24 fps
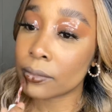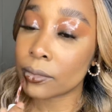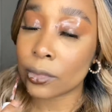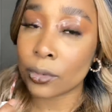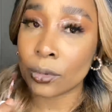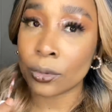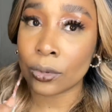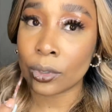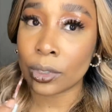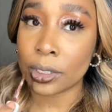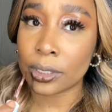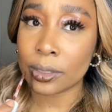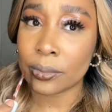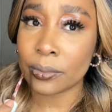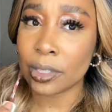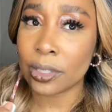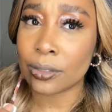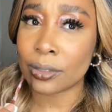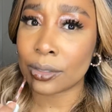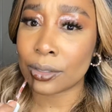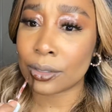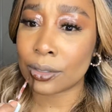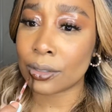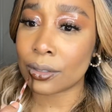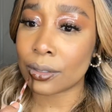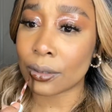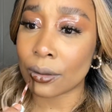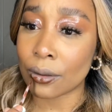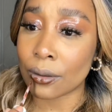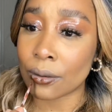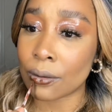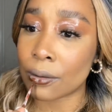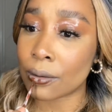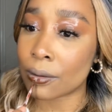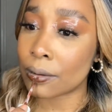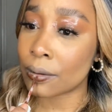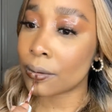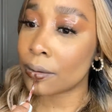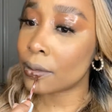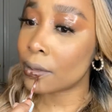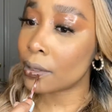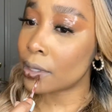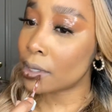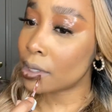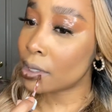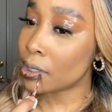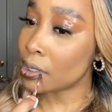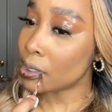Oh, this smells so
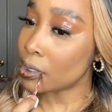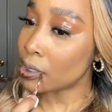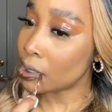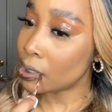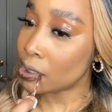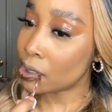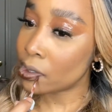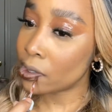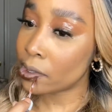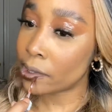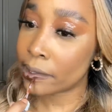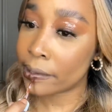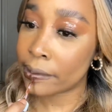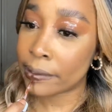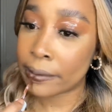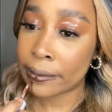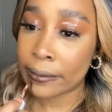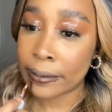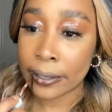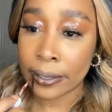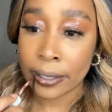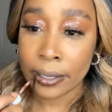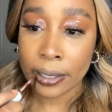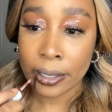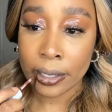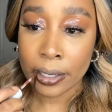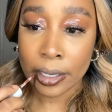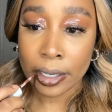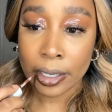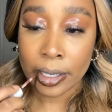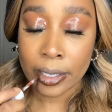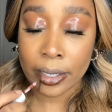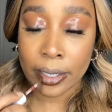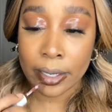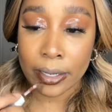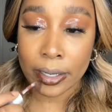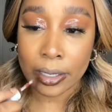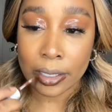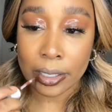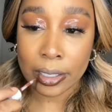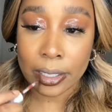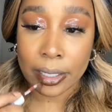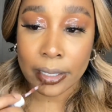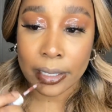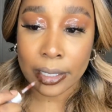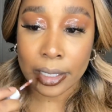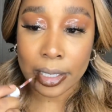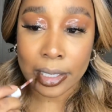good. Oh,
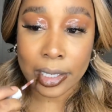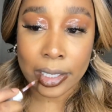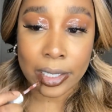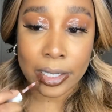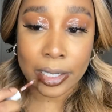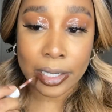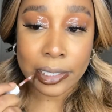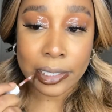wow.